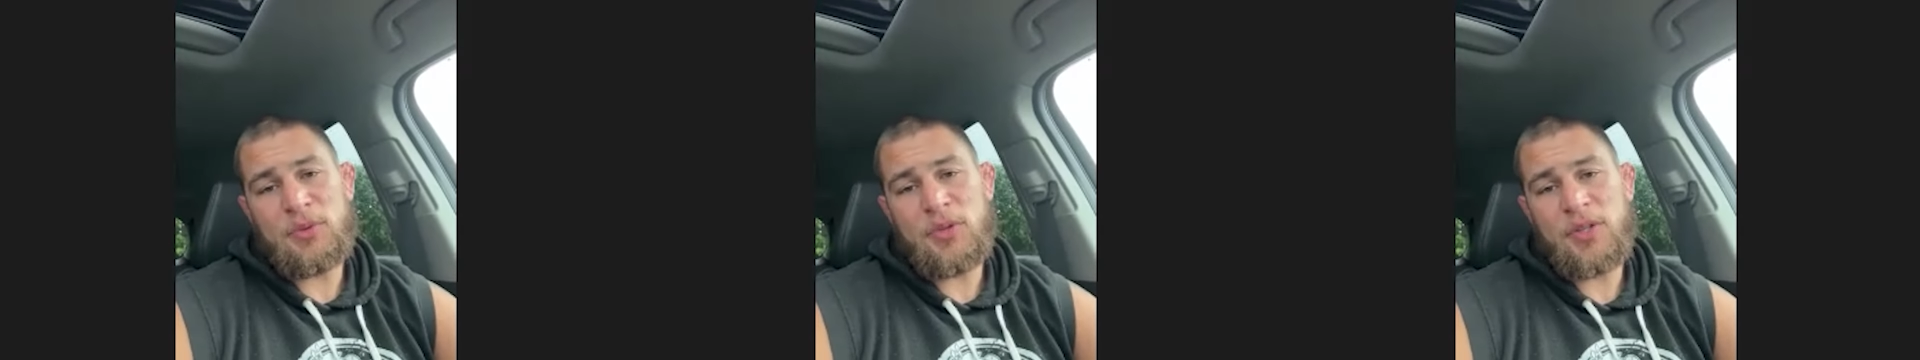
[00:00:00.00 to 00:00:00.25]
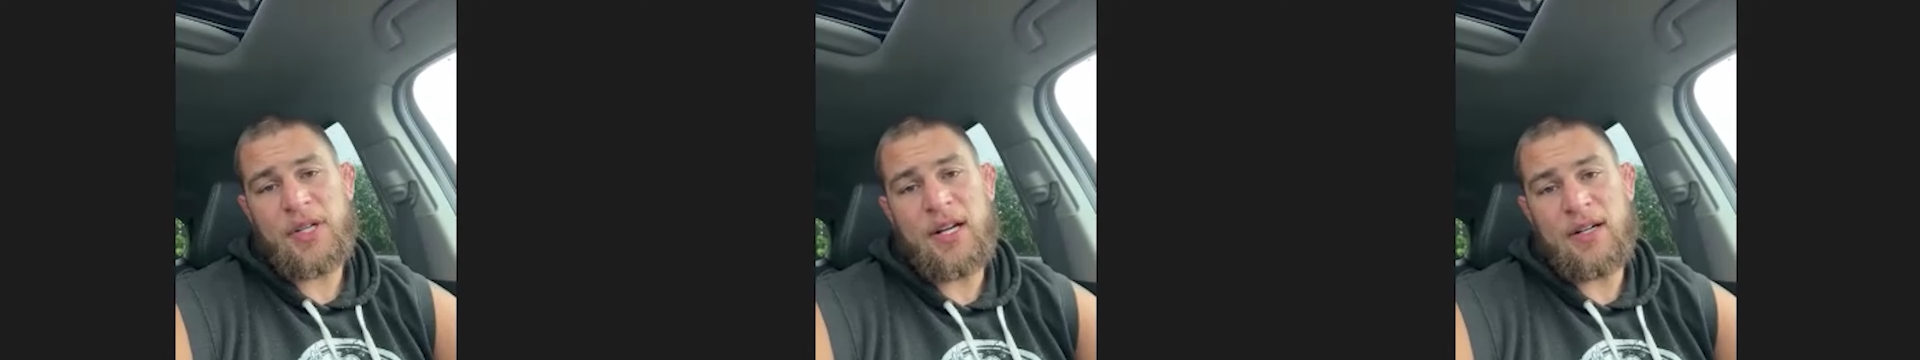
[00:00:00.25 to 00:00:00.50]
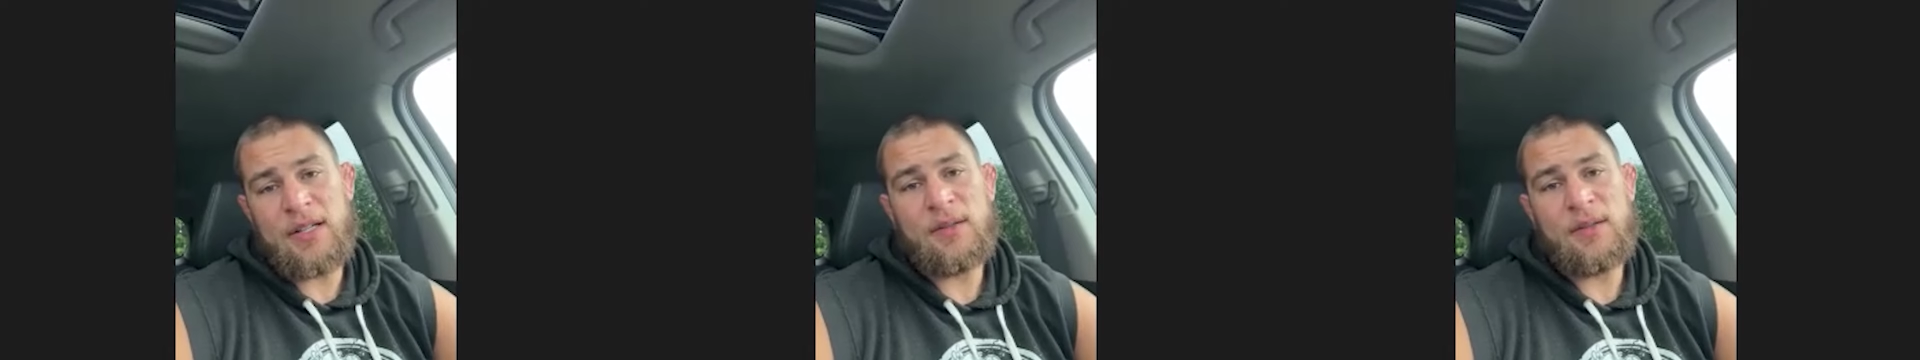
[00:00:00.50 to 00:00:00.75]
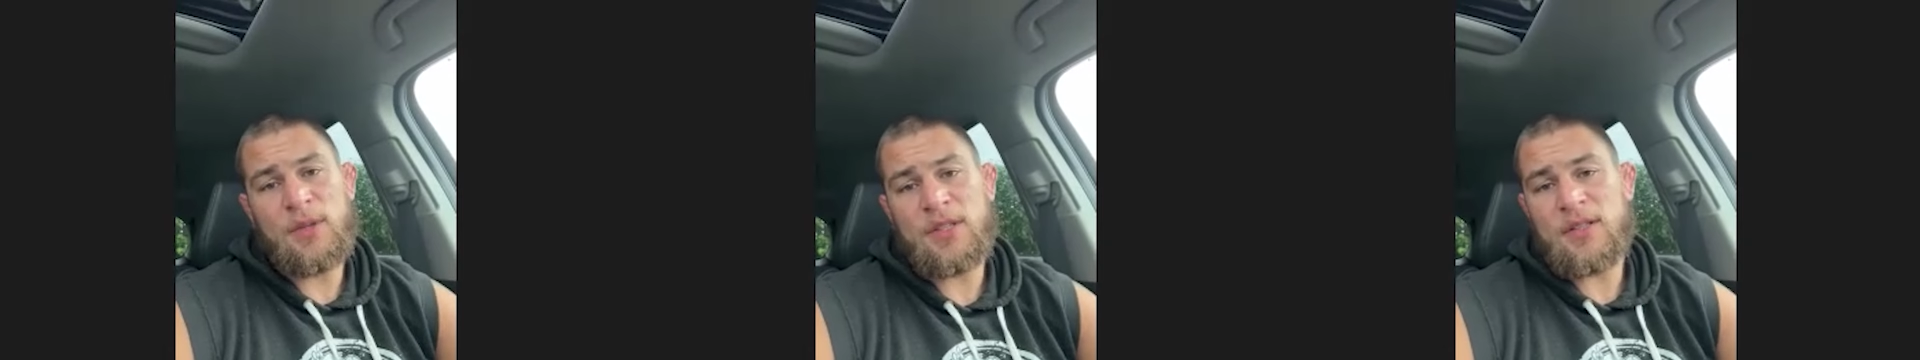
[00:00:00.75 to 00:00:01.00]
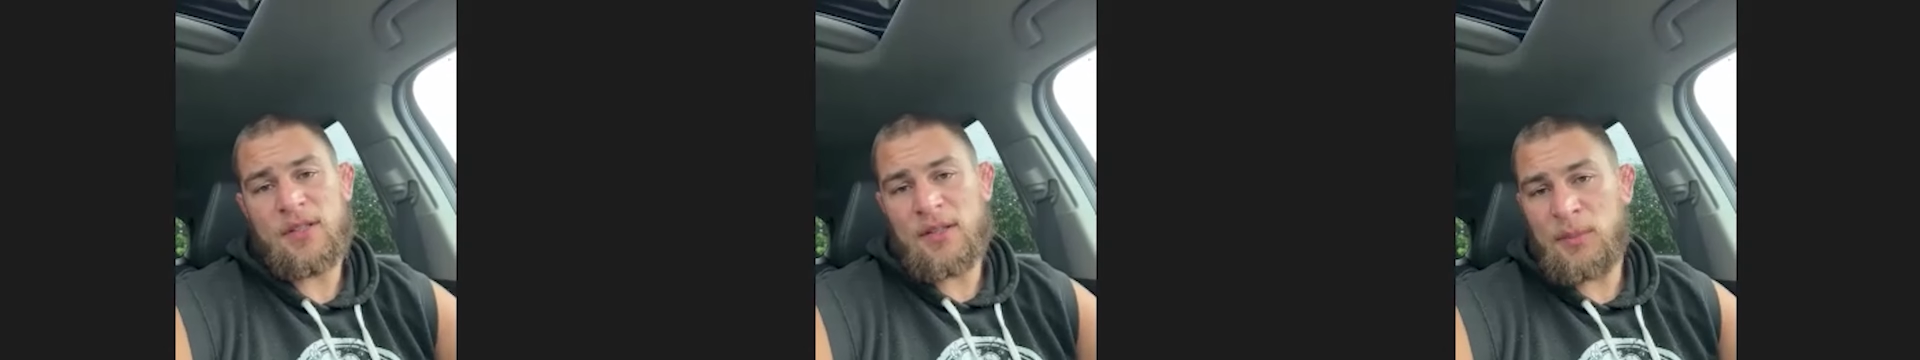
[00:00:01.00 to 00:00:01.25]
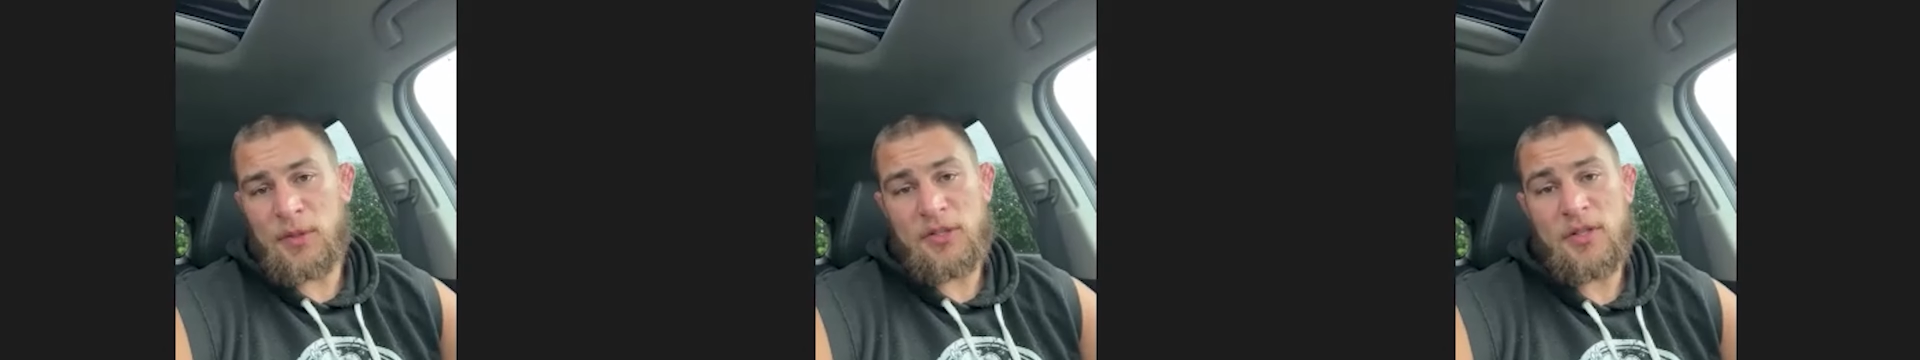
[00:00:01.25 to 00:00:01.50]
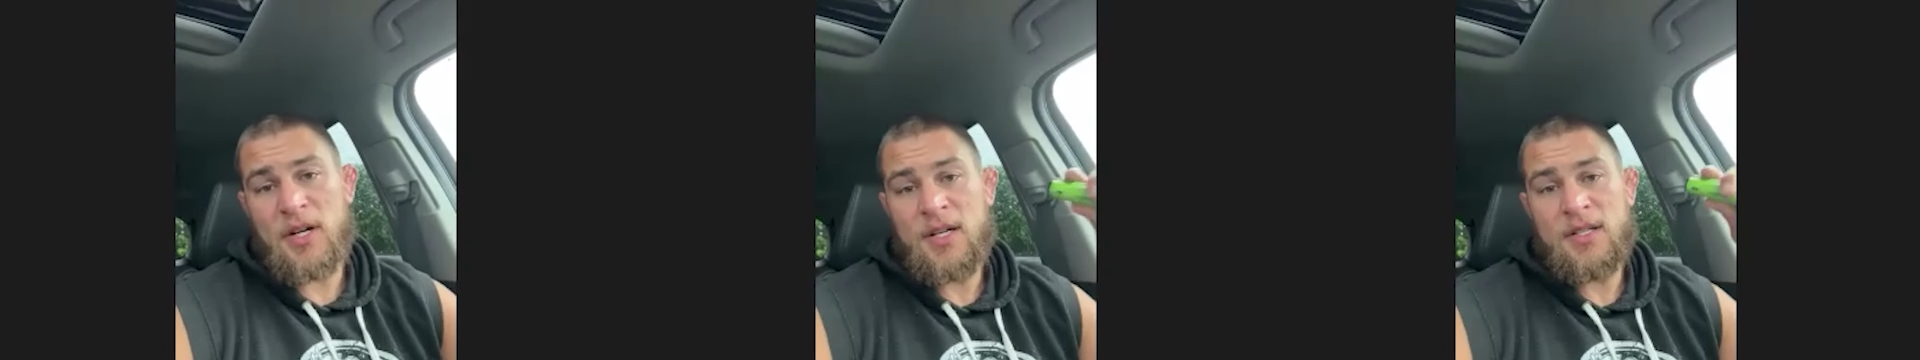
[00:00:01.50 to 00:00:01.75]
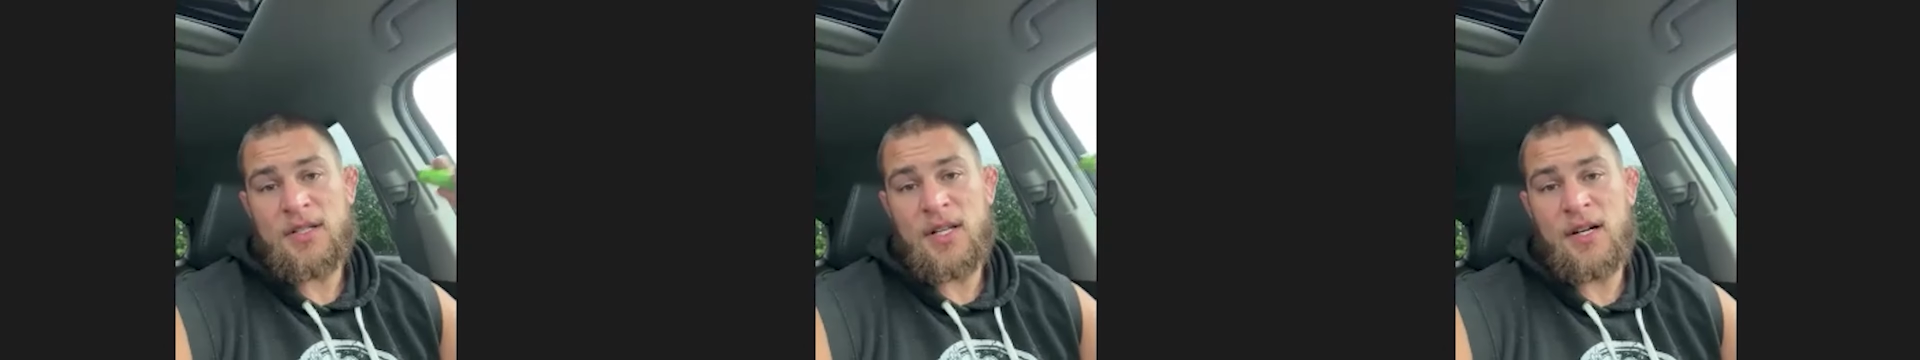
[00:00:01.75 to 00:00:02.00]
North County, went to the Olympic
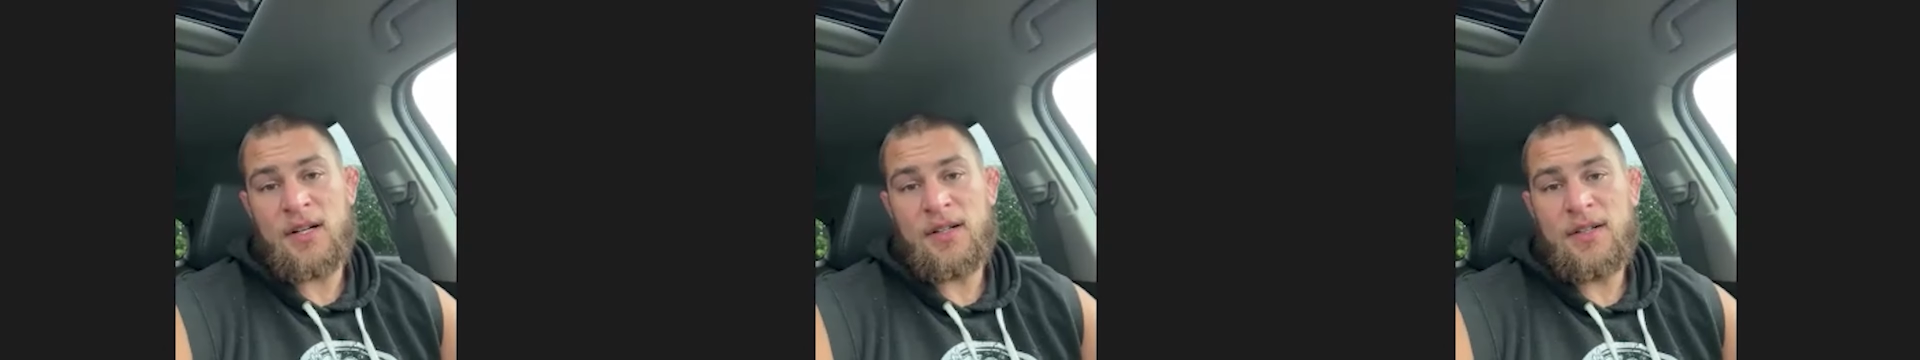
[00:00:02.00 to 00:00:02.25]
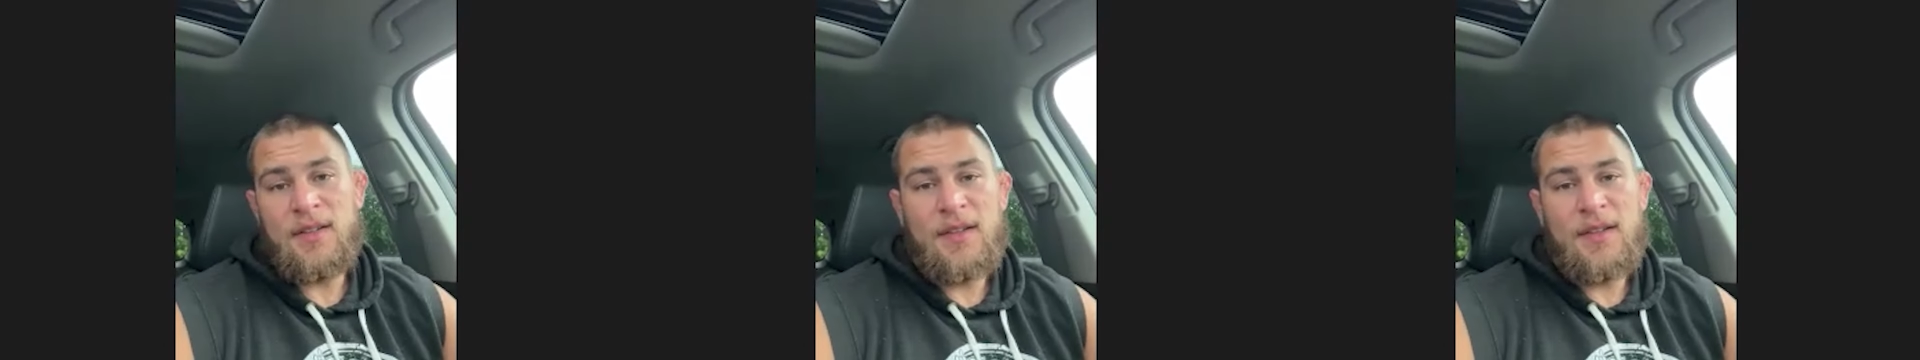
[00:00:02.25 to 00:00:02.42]
Training Center.